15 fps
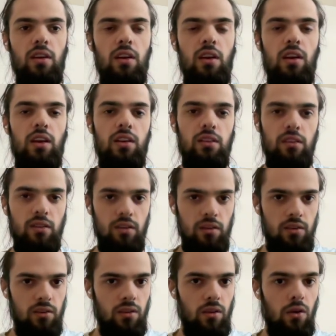and
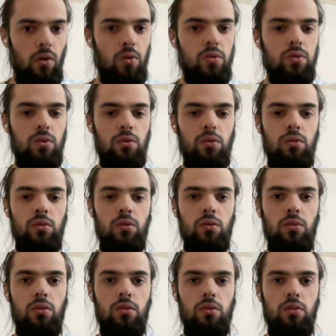also
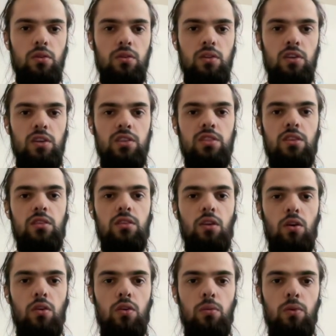there is a
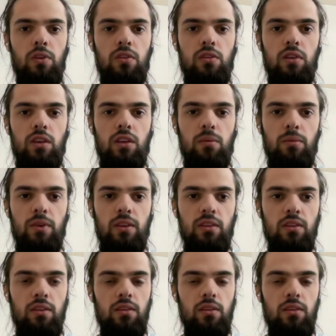document element.